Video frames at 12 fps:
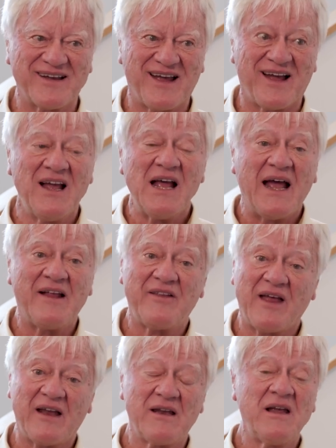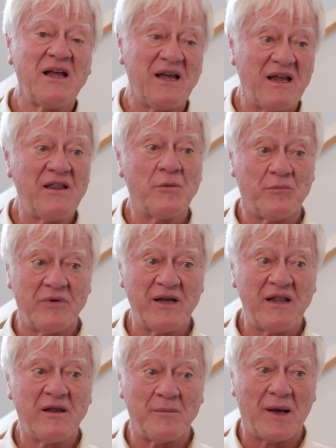Yeah, and then in the
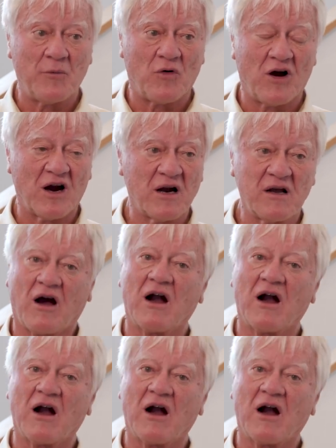in the memoir